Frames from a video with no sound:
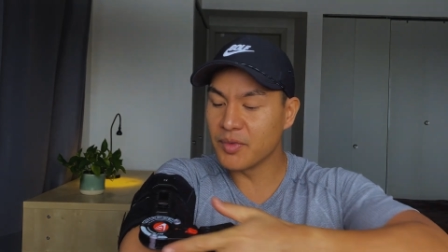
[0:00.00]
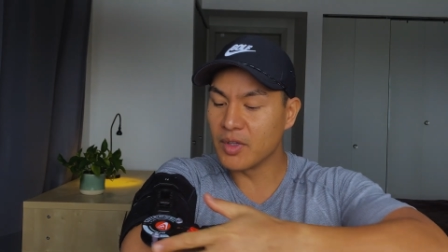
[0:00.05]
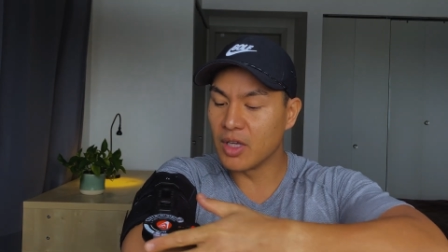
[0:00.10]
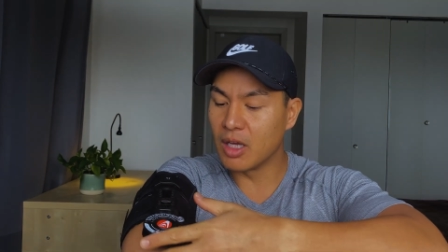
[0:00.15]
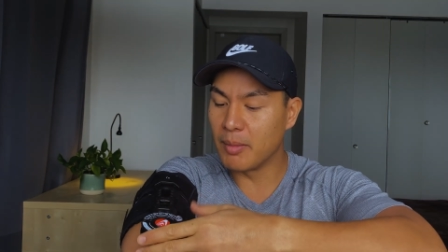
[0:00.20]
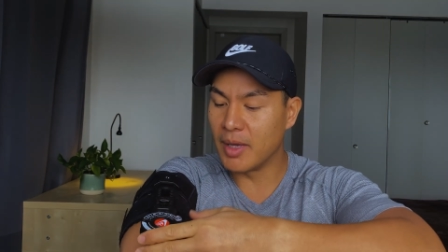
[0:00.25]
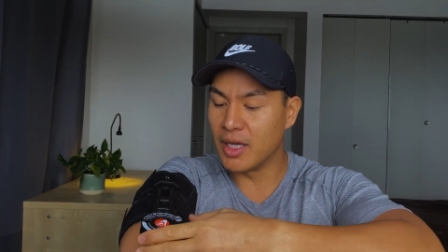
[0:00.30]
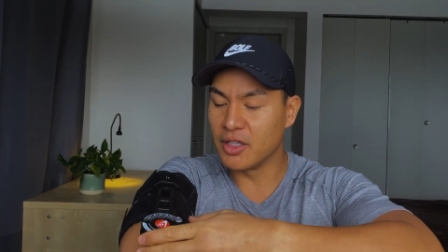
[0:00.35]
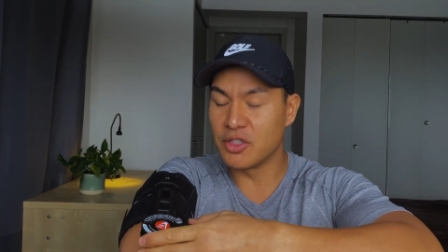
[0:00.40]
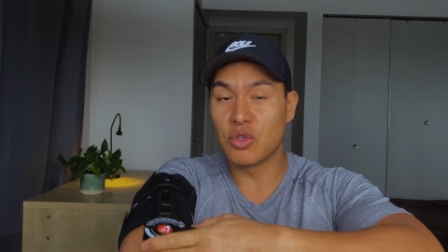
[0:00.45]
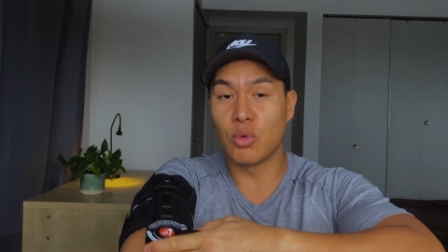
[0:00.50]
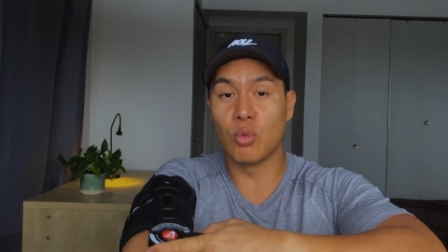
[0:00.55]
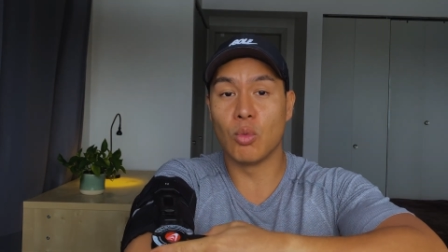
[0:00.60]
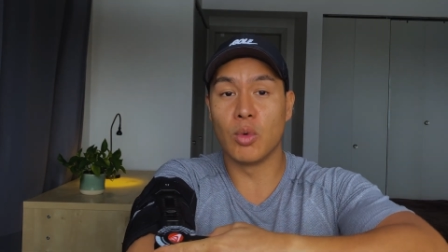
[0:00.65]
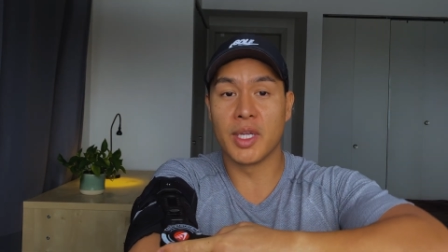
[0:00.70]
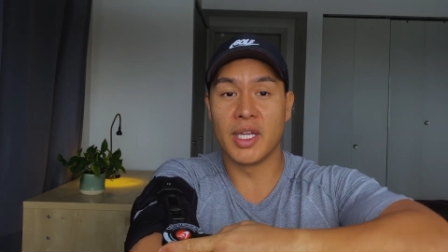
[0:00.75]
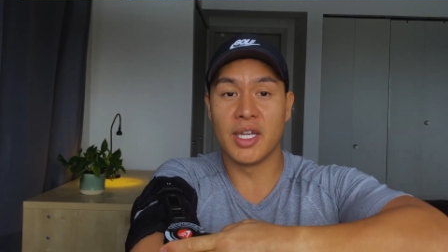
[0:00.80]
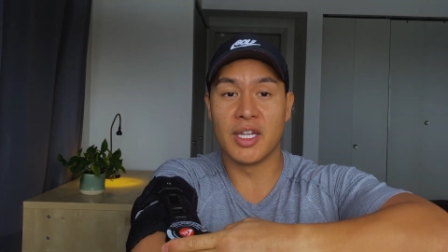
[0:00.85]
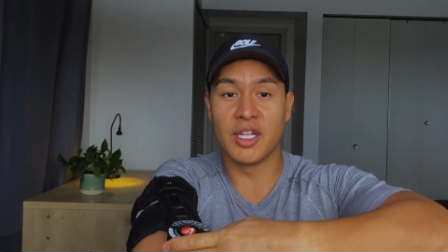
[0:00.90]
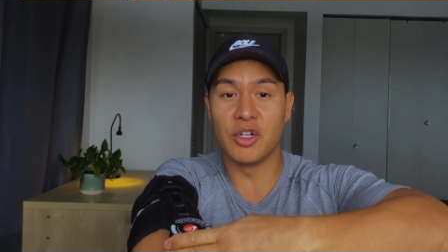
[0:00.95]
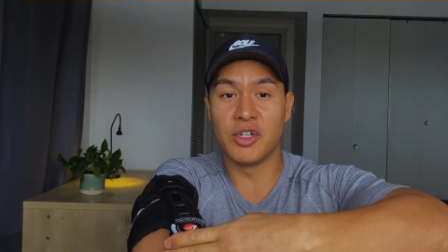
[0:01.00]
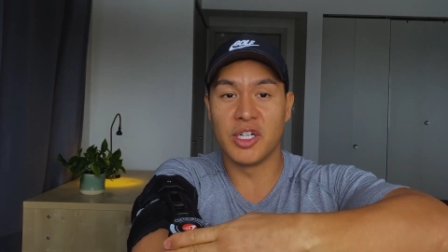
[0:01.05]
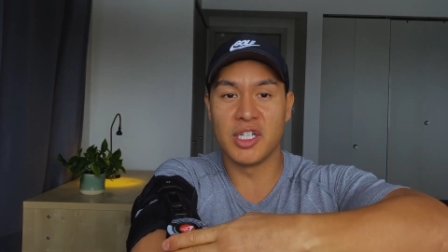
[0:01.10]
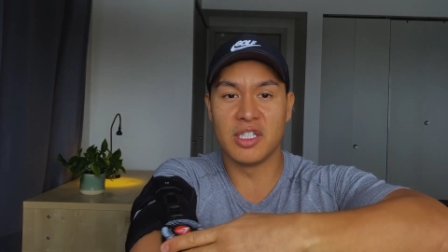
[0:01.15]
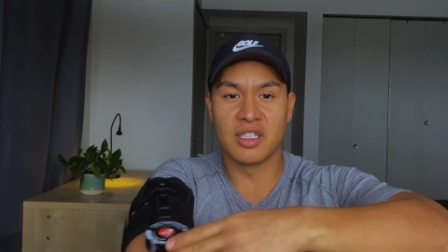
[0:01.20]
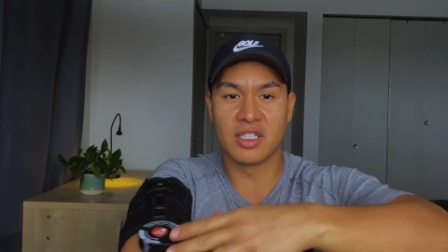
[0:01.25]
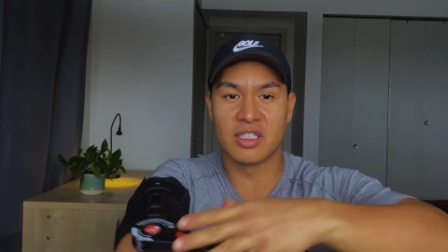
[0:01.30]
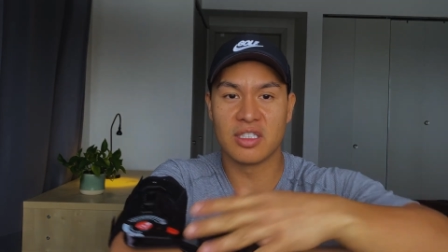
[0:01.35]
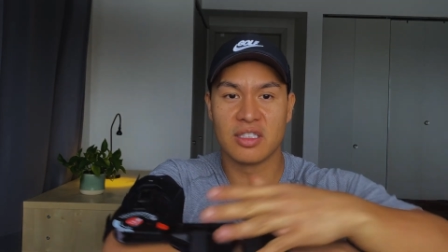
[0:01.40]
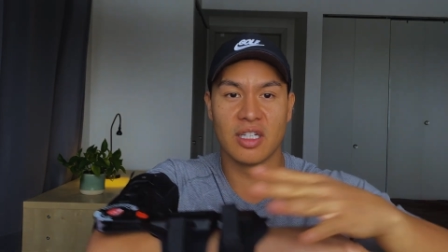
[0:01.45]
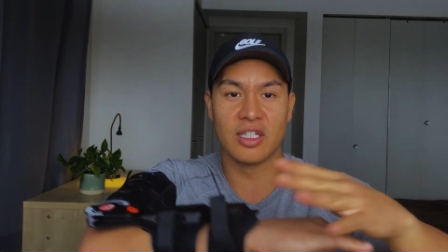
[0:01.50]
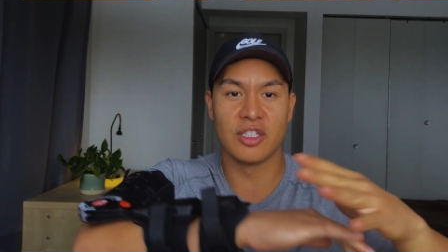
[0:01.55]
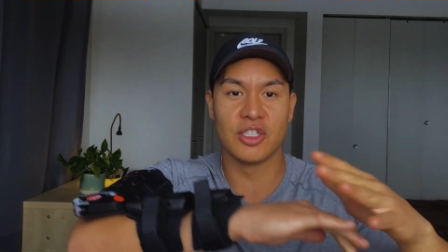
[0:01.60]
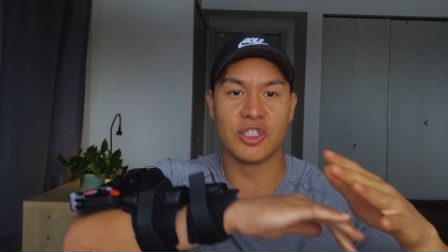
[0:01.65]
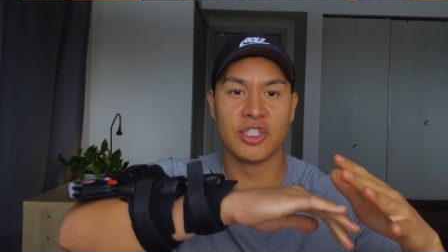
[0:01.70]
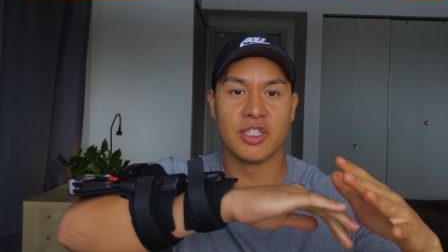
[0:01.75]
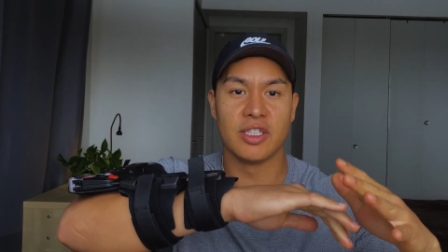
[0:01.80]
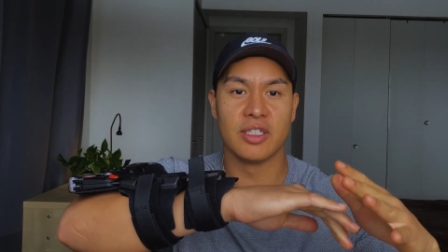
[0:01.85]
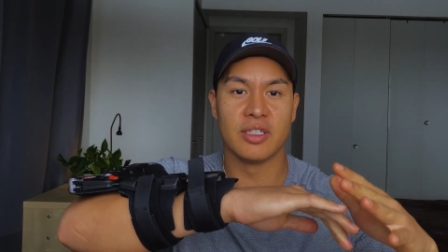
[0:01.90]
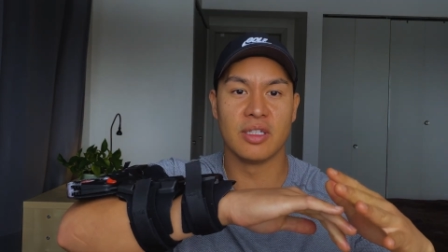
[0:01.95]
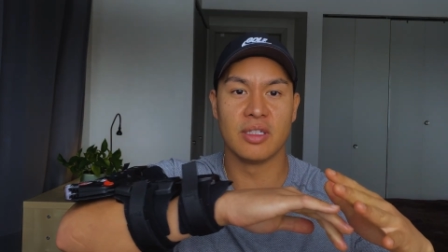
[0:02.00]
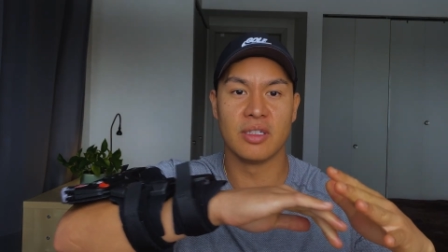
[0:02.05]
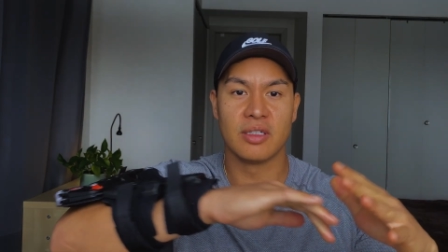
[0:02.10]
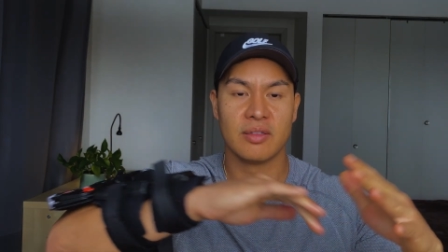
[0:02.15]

I'm at 20 degrees extension.